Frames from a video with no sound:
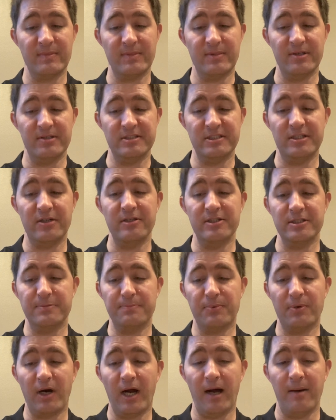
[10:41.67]
There's serious
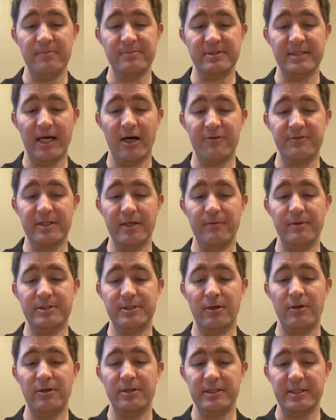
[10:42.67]
problems now if they
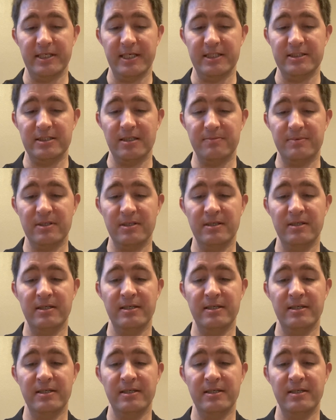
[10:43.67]
return to Egypt